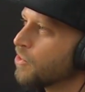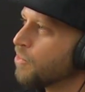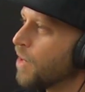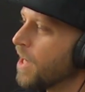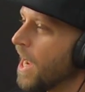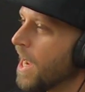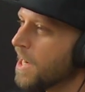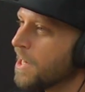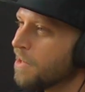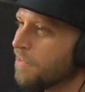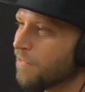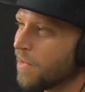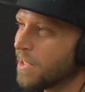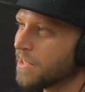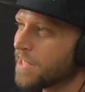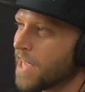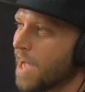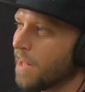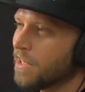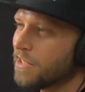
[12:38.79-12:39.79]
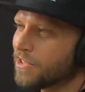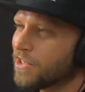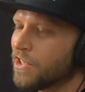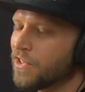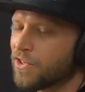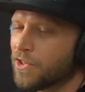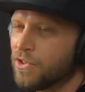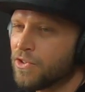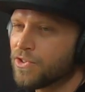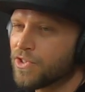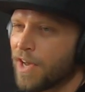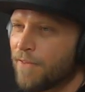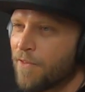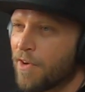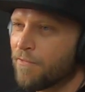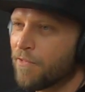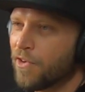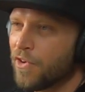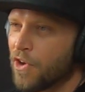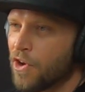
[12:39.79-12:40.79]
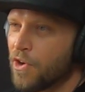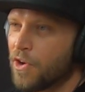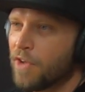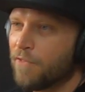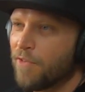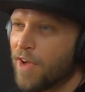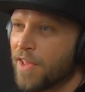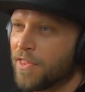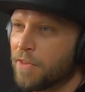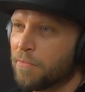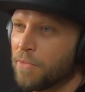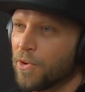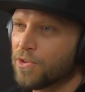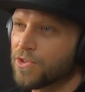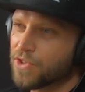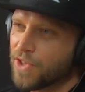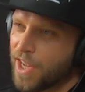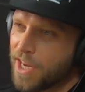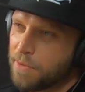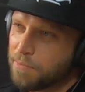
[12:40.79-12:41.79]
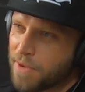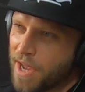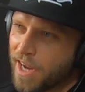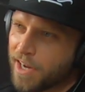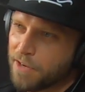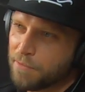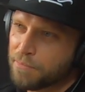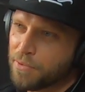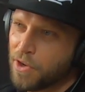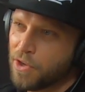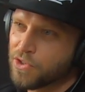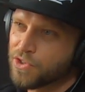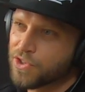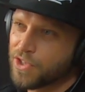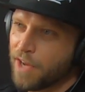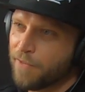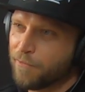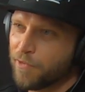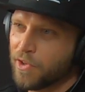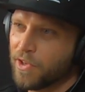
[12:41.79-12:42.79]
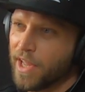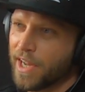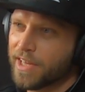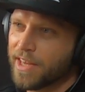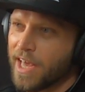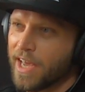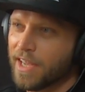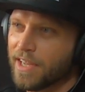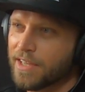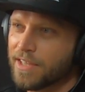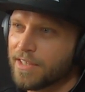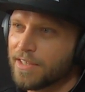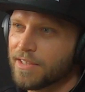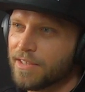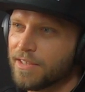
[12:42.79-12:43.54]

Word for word: creative and talented dudes I've ever known have had the most laid back approach, and I feel like that